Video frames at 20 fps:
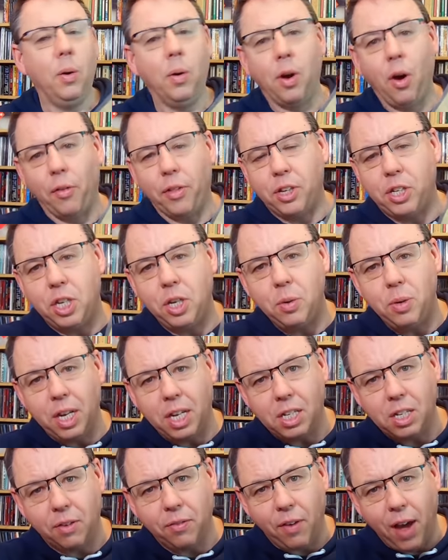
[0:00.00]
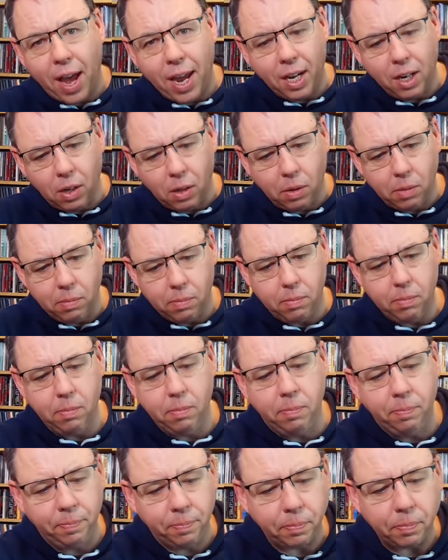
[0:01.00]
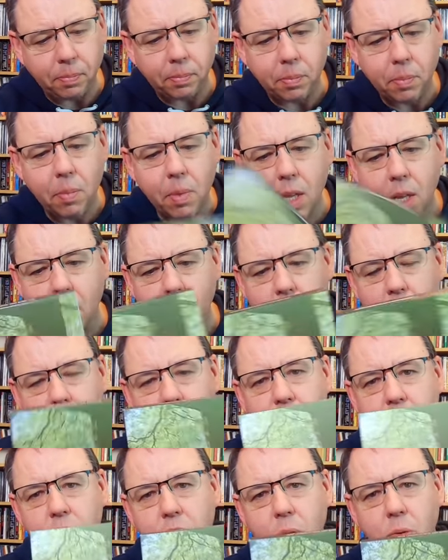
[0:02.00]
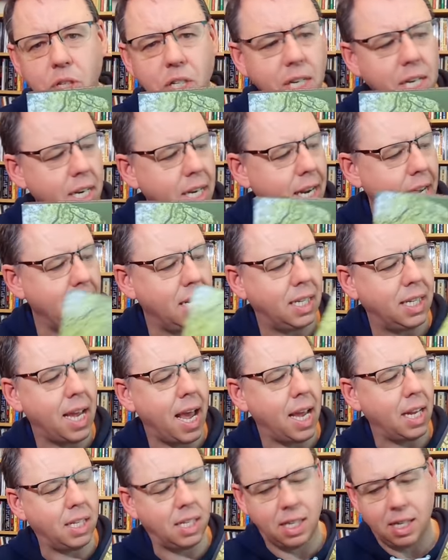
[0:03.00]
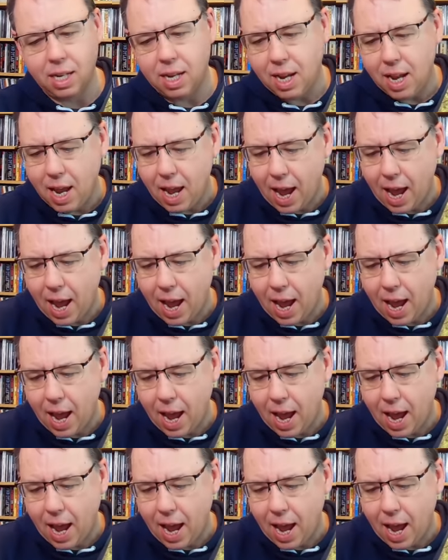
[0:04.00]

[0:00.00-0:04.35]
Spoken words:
we've got the two disc vinyl, the two CD set